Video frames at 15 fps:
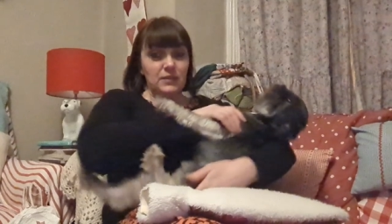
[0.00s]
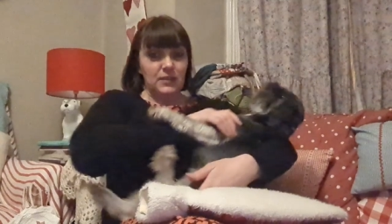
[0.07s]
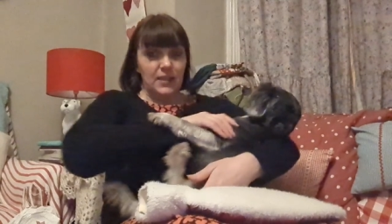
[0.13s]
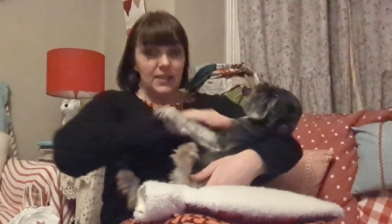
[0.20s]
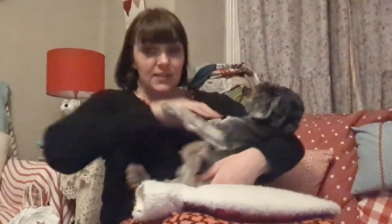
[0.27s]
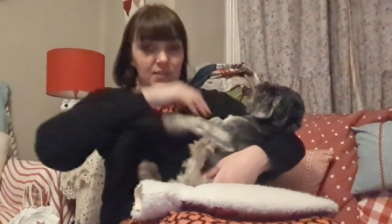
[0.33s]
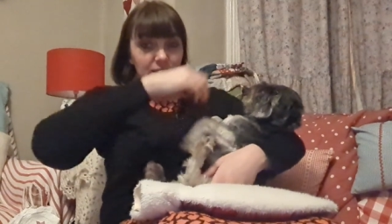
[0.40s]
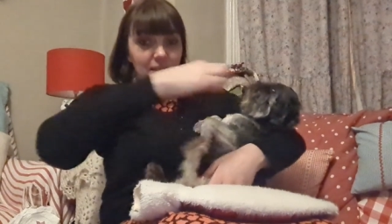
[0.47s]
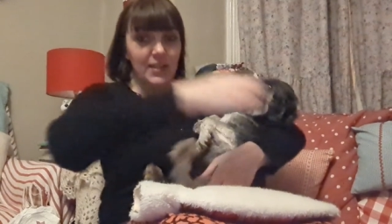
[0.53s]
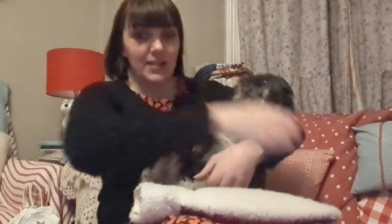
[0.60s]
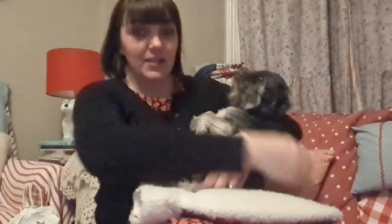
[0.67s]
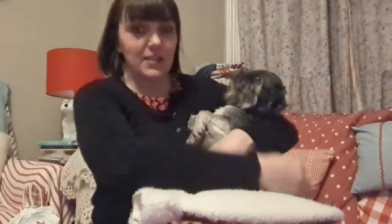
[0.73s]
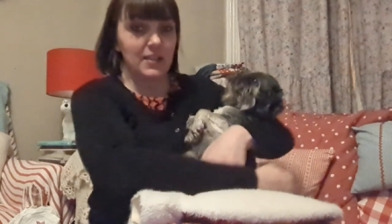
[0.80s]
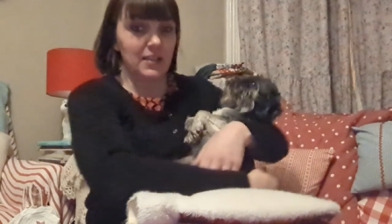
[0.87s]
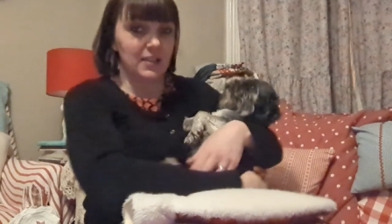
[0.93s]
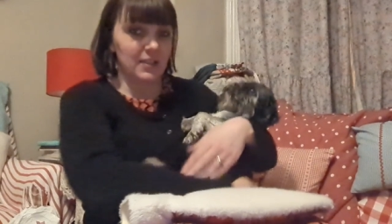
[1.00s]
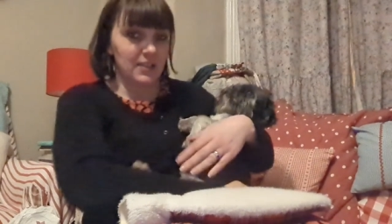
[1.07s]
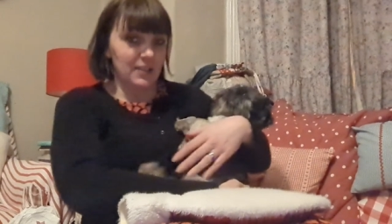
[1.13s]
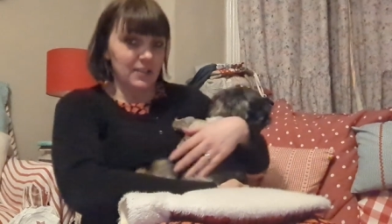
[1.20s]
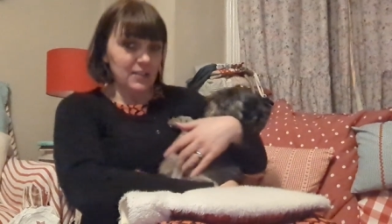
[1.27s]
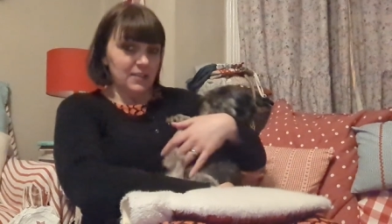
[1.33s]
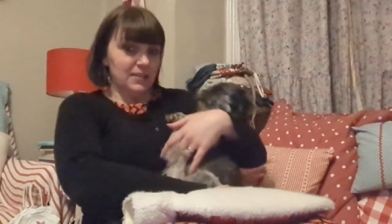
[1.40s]
That's it.
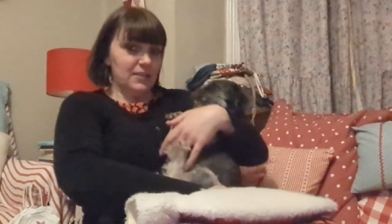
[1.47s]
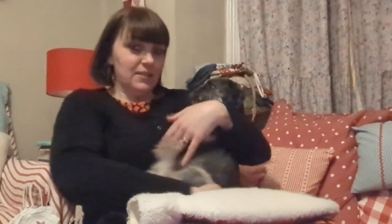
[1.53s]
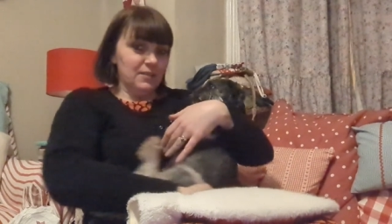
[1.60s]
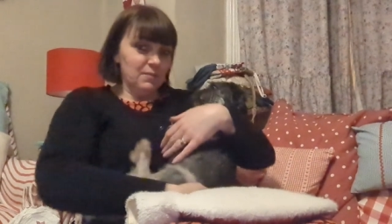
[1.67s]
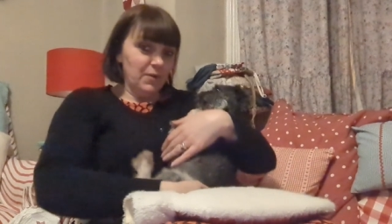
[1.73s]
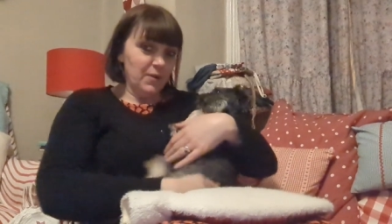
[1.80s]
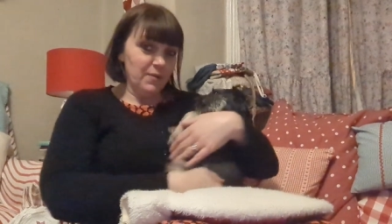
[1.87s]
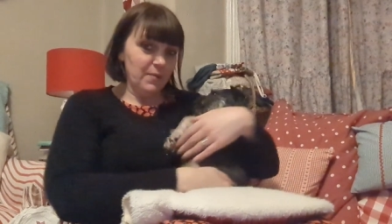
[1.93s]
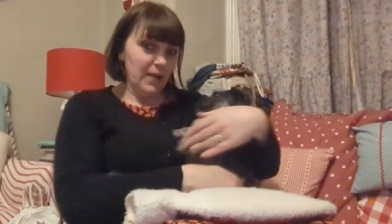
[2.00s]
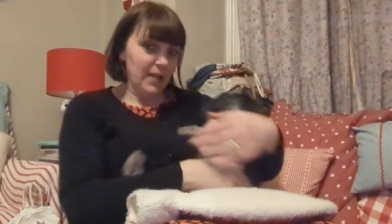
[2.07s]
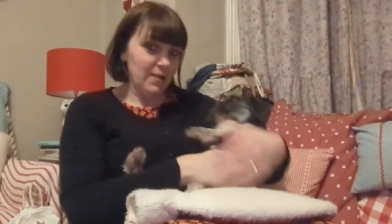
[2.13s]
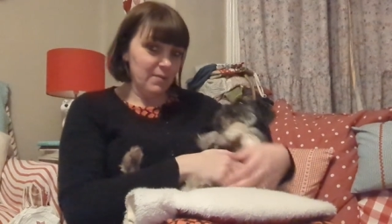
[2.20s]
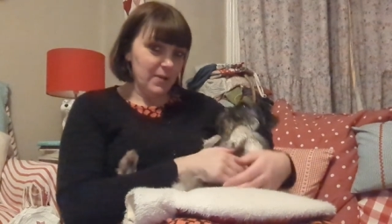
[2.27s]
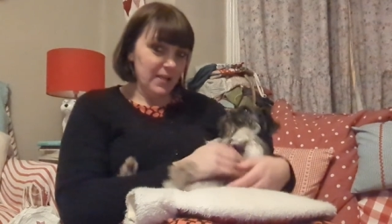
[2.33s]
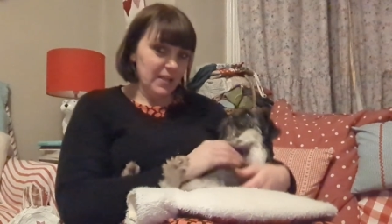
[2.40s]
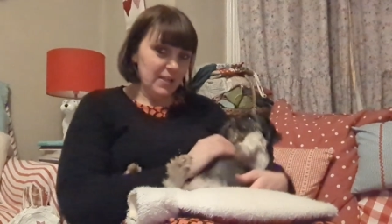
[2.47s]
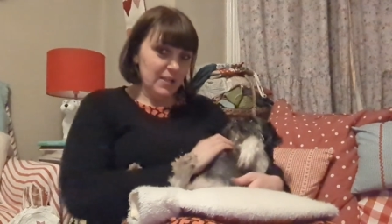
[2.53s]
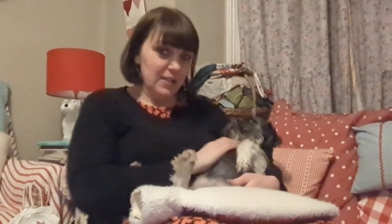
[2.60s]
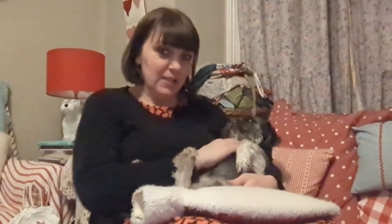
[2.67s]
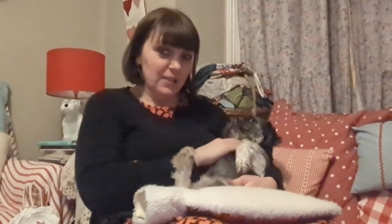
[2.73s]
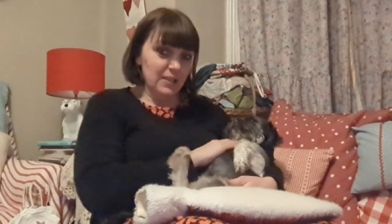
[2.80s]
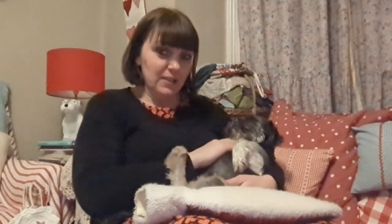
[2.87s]
My baby.
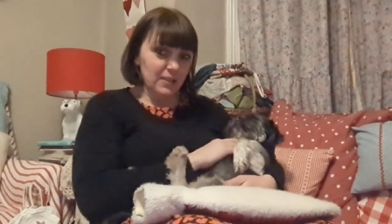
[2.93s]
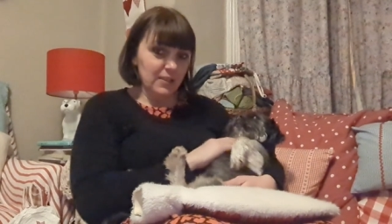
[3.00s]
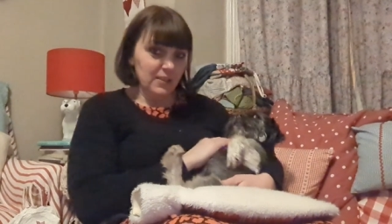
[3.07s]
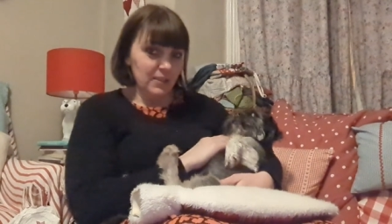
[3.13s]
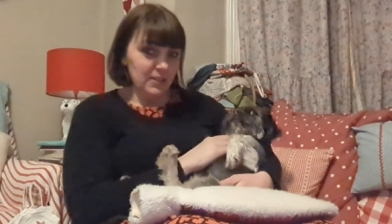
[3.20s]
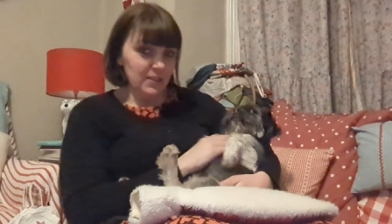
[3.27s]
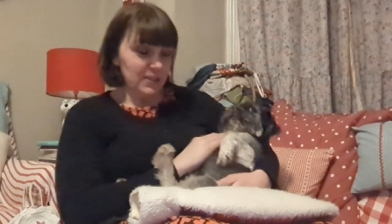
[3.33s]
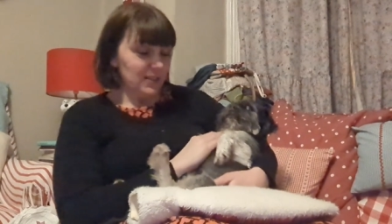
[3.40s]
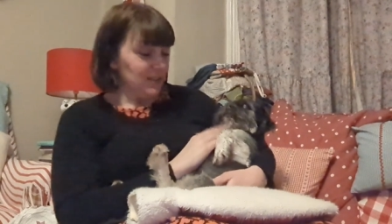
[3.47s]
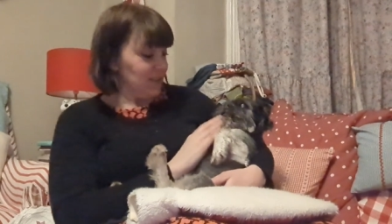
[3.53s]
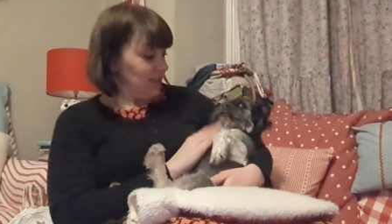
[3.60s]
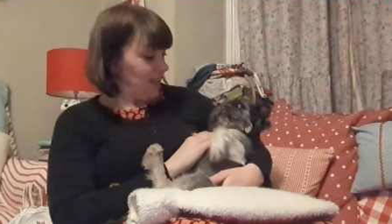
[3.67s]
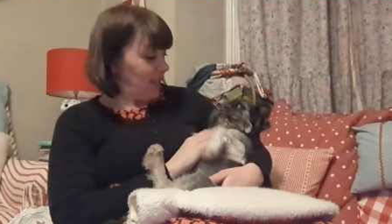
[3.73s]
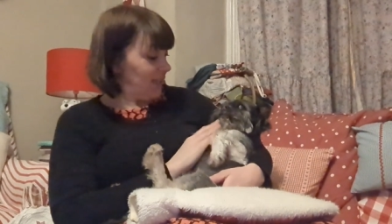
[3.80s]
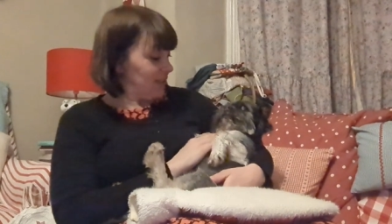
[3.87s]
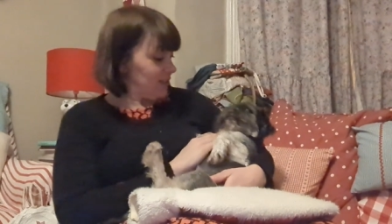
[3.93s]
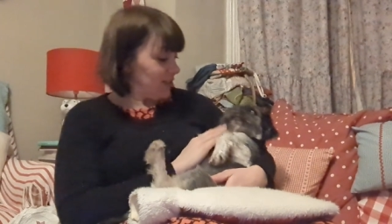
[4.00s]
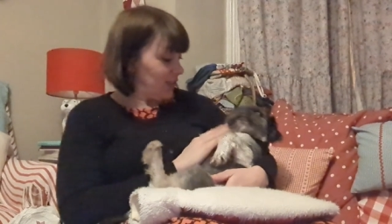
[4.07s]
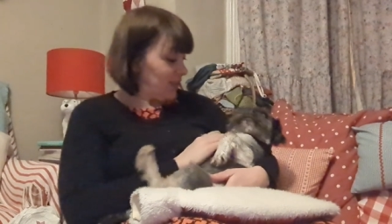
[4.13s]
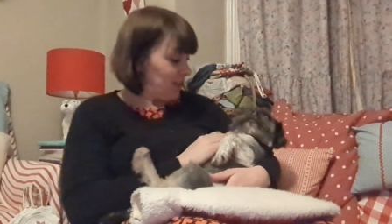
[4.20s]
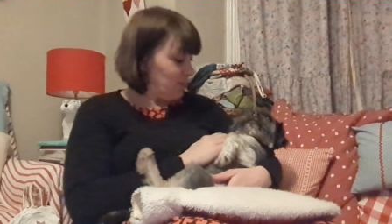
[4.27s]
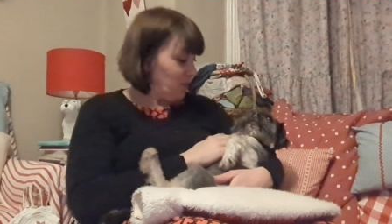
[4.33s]
That's
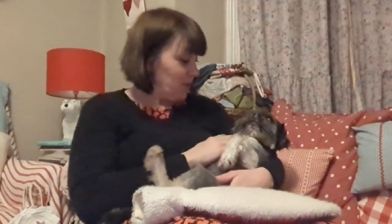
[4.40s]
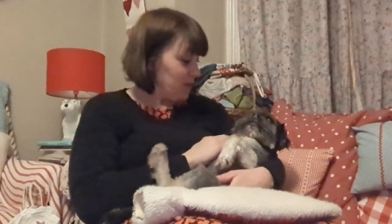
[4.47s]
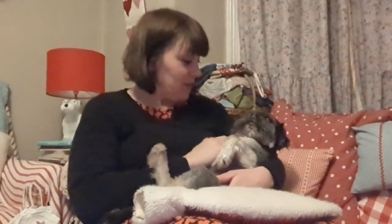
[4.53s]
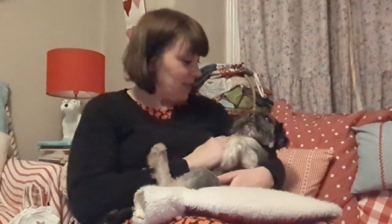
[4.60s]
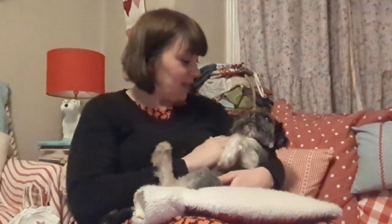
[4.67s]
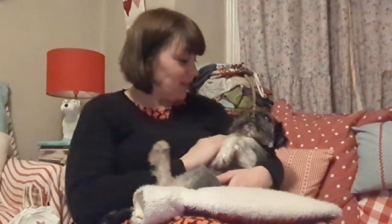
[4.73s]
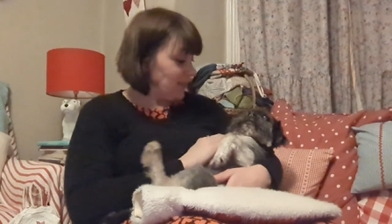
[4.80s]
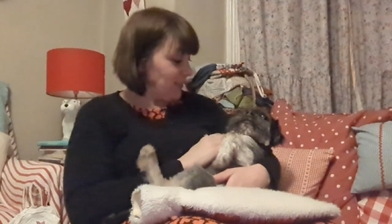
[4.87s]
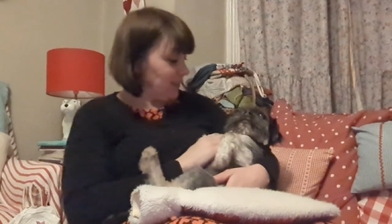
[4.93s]
it, my darling.